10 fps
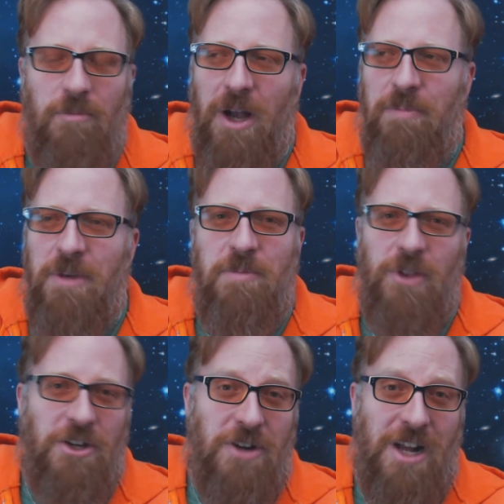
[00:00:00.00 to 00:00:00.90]
by
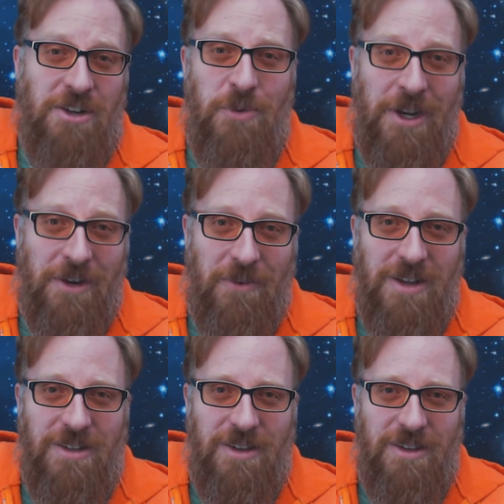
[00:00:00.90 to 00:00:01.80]
people that you're not doing it
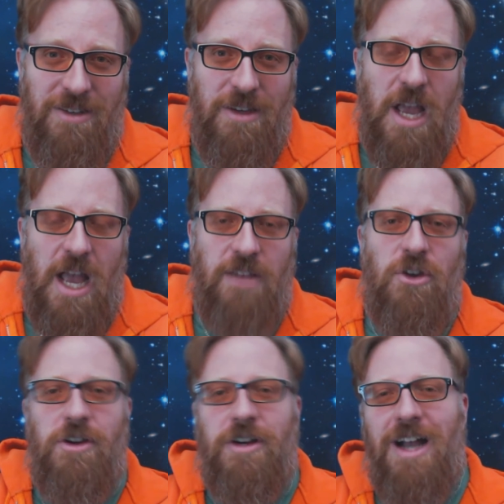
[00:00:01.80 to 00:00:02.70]
right.
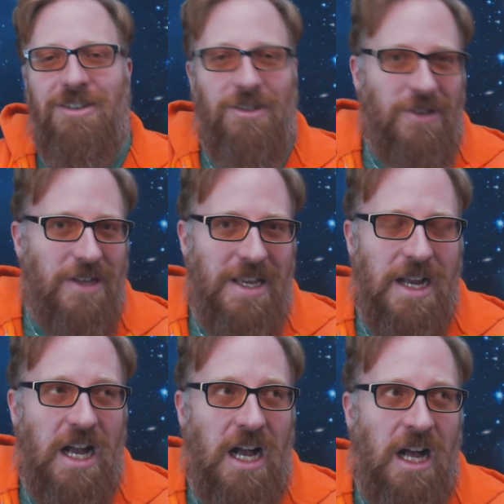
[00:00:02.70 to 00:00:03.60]
And so you're
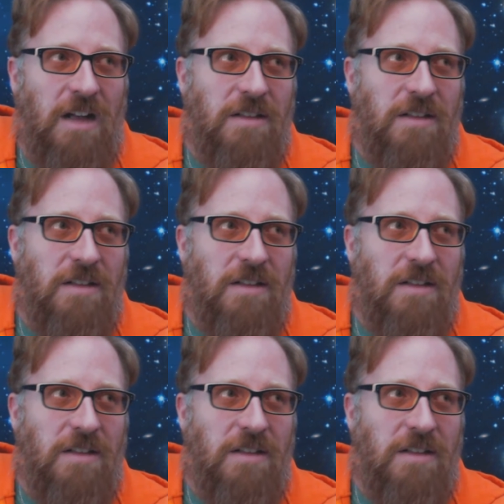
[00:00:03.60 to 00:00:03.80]
constantly,